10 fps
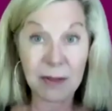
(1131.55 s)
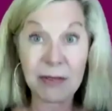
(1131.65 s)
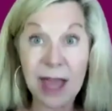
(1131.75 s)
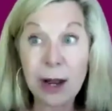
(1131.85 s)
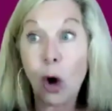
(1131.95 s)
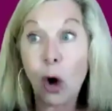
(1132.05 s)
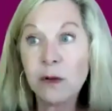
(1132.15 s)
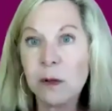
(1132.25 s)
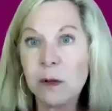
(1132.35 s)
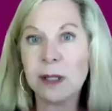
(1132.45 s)
Then
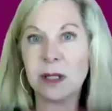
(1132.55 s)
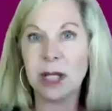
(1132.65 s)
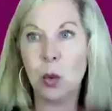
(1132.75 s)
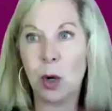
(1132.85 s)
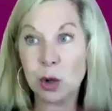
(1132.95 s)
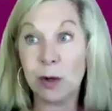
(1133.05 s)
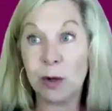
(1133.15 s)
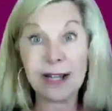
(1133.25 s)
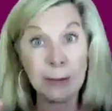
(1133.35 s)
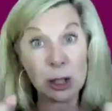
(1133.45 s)
ultimately, you want to
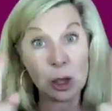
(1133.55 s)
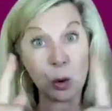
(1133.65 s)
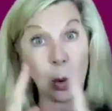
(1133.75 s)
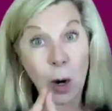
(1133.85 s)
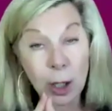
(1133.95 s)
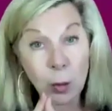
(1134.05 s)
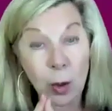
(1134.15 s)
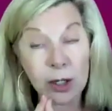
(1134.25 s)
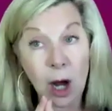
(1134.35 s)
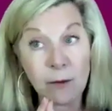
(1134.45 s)
invite them into a one on
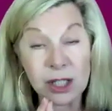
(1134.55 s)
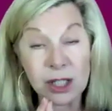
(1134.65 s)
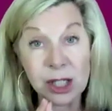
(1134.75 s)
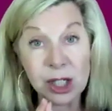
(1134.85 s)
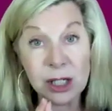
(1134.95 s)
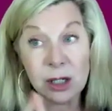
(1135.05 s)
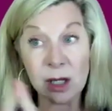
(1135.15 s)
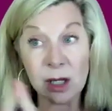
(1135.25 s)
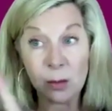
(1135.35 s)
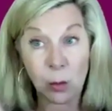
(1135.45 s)
one conversation
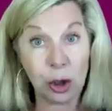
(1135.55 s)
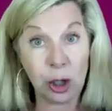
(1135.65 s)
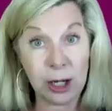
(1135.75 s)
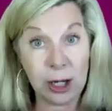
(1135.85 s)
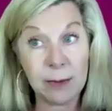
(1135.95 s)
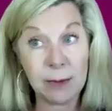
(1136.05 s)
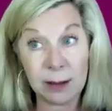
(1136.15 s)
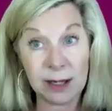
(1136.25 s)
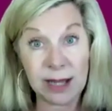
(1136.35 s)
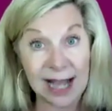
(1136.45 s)
where you're going to
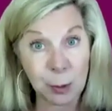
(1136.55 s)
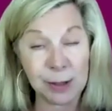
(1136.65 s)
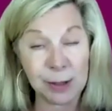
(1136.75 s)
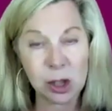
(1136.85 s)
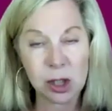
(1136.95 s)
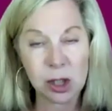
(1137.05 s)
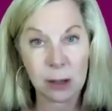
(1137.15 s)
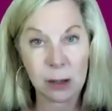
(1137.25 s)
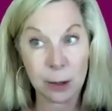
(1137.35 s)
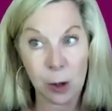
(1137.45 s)
ask permission to
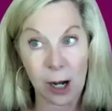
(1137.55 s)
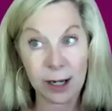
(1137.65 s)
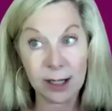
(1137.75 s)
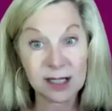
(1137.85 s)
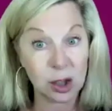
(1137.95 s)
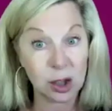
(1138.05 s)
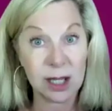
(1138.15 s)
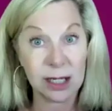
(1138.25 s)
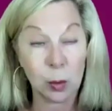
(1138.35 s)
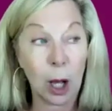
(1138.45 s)
talk about your products because you
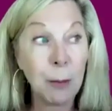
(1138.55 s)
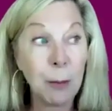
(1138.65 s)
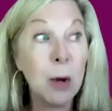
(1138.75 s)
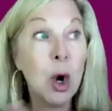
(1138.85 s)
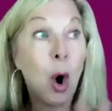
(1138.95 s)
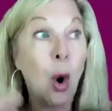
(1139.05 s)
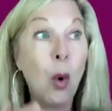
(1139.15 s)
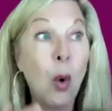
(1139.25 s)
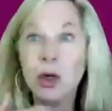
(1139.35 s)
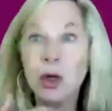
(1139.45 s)
think it will help them,
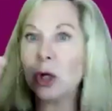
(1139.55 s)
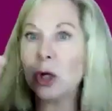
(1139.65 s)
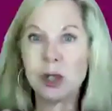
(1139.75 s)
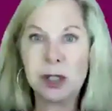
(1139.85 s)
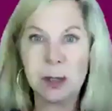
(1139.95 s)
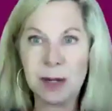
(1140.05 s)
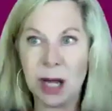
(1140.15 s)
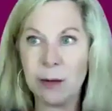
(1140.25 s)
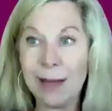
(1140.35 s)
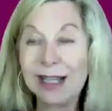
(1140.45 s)
or you're going to do some
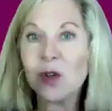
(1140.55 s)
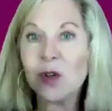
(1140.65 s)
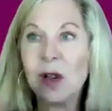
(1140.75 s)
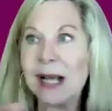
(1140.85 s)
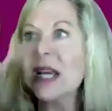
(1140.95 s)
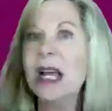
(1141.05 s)
kind of a masterclass